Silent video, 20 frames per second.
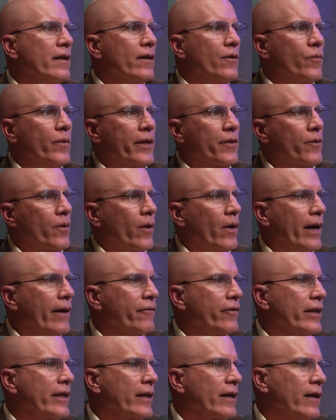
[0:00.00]
We throw
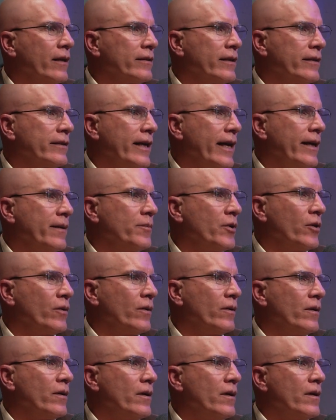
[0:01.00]
everything on the
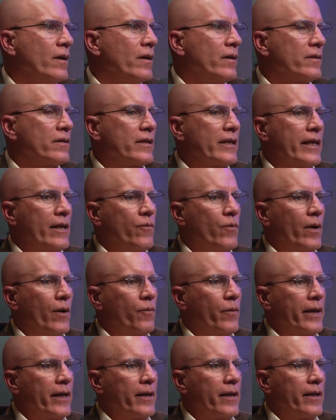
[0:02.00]
table, see what
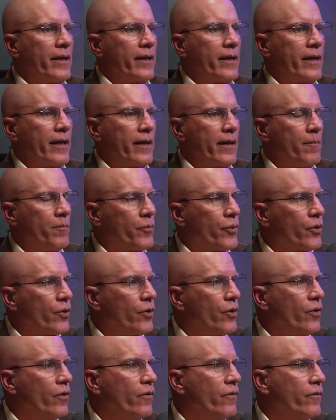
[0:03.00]
we can
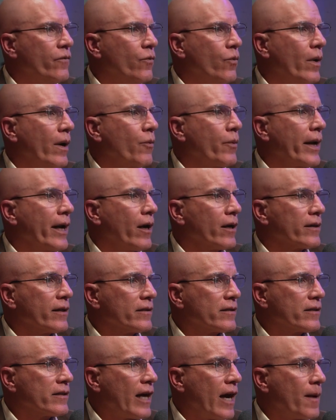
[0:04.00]
improve, what we ought to
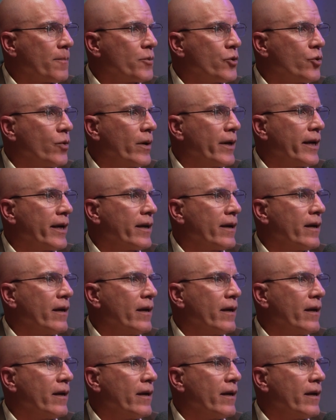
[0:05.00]
stop doing,